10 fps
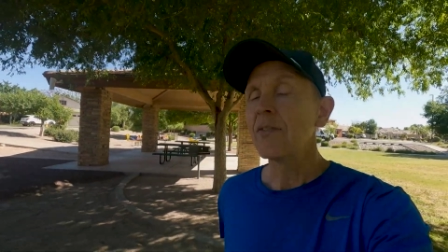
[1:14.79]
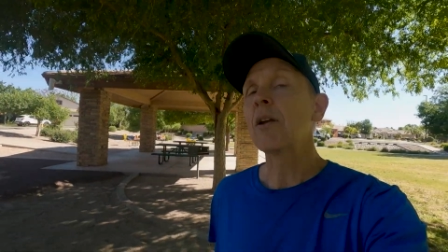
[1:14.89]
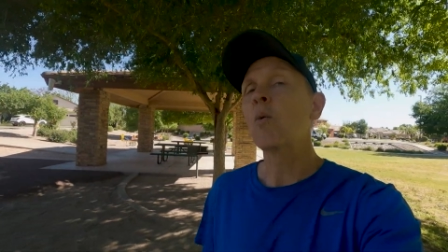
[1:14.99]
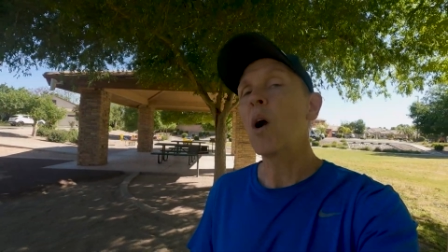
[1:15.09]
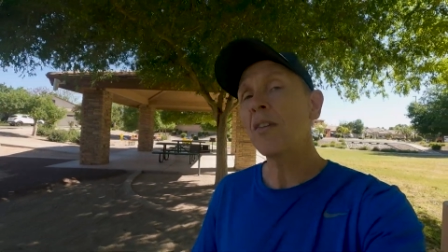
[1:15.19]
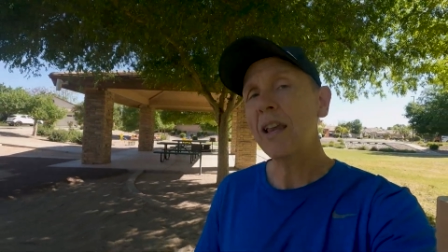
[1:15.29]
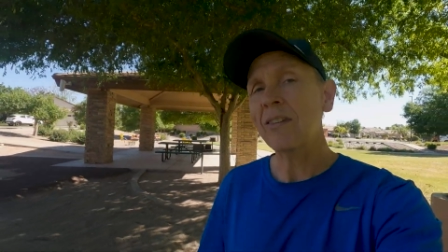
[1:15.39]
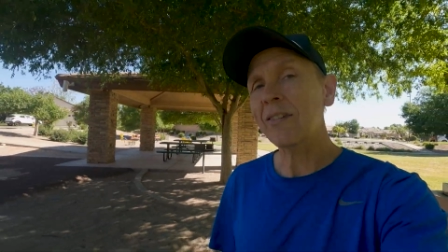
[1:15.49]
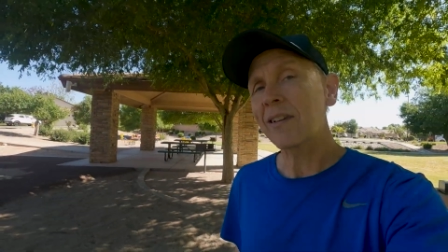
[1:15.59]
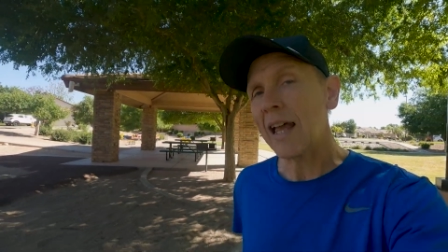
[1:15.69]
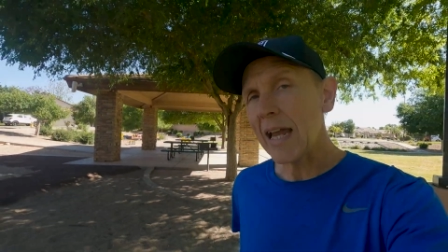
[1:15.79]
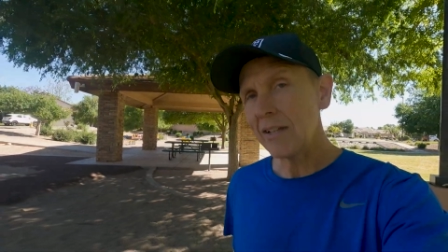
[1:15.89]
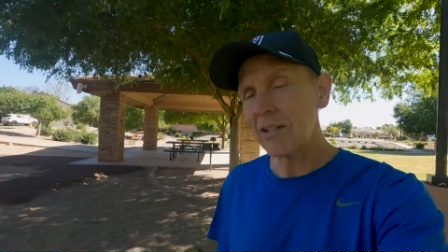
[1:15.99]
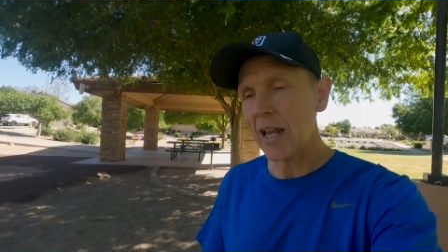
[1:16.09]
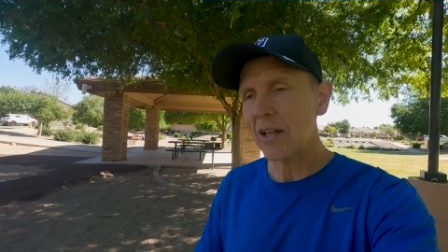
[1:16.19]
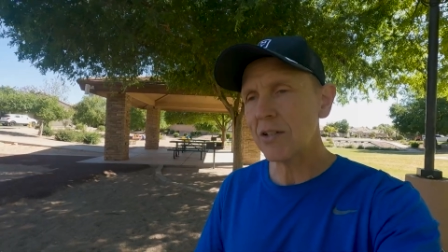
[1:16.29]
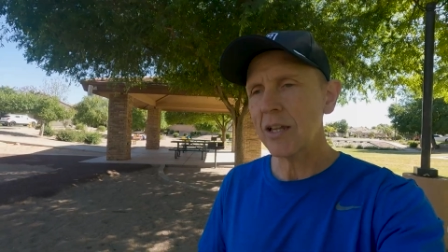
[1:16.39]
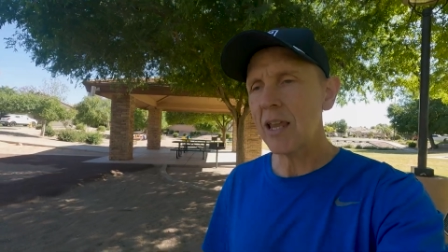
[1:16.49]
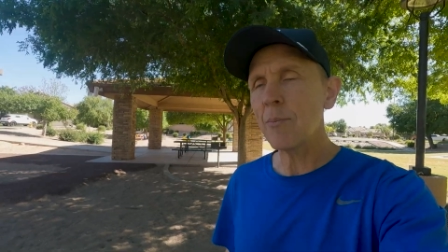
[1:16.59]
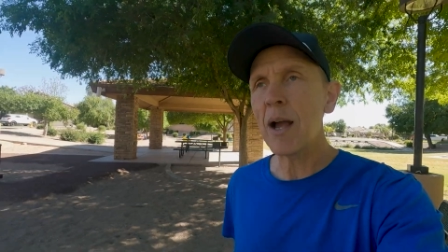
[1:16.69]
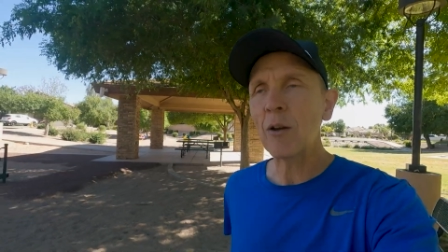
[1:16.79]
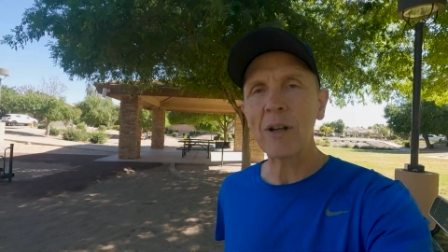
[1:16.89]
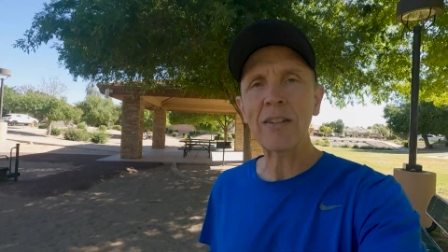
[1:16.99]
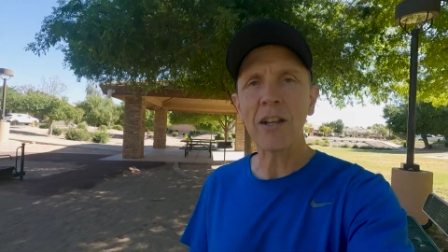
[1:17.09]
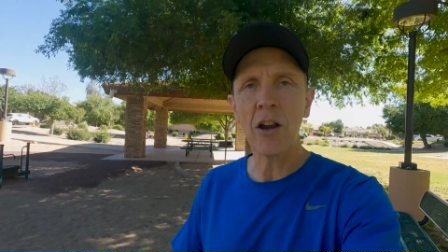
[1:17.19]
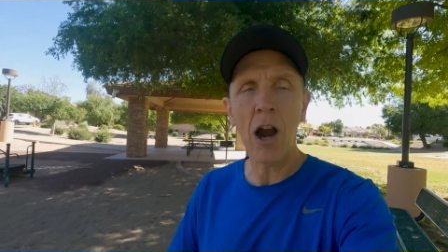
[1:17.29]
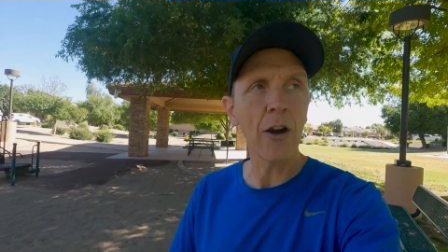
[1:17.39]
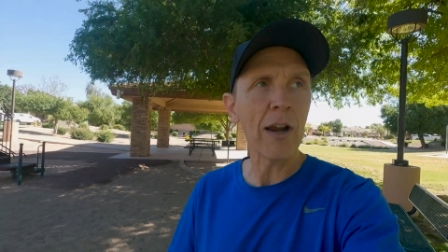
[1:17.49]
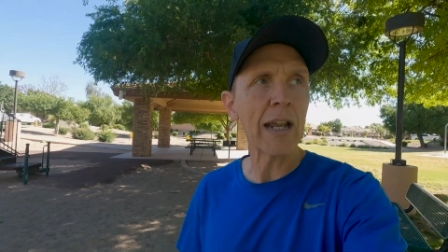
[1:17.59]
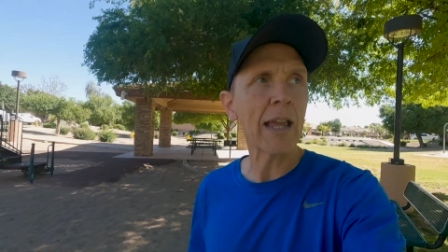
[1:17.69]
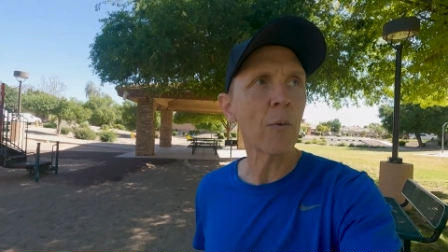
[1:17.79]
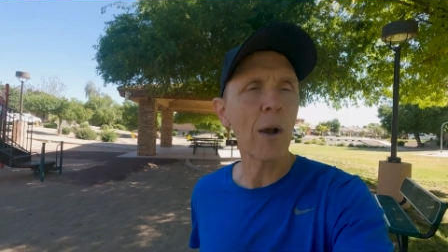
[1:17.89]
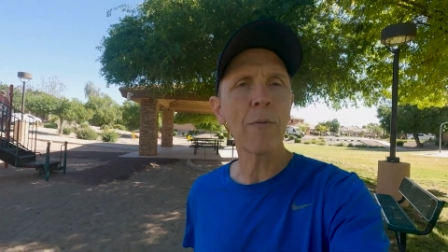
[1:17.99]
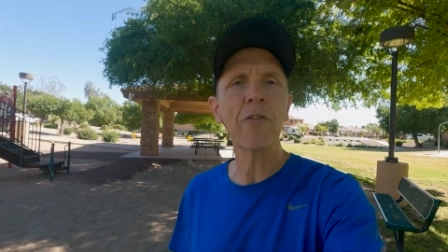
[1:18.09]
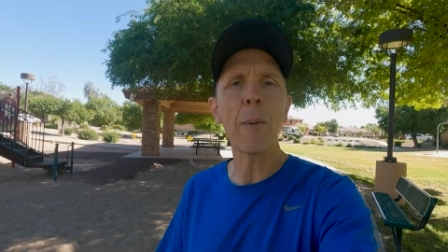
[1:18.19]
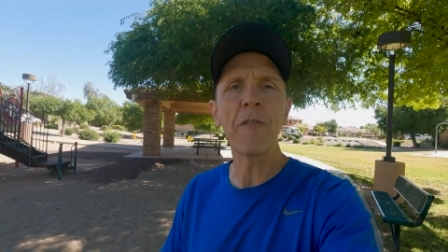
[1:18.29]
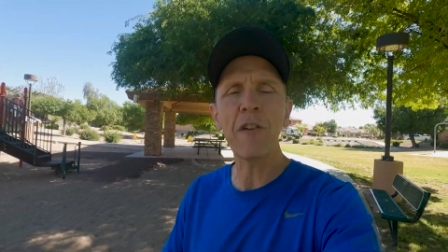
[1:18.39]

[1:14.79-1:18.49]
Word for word: There was a slight change in my resting heart rate. It went from